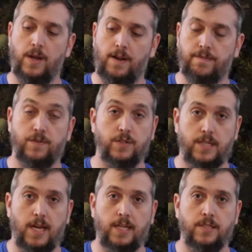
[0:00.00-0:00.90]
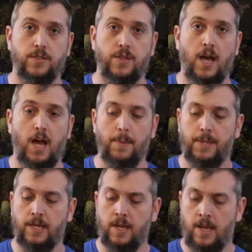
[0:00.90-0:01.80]
when I first got into the
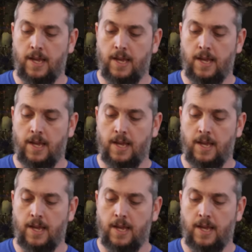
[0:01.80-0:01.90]
hobby,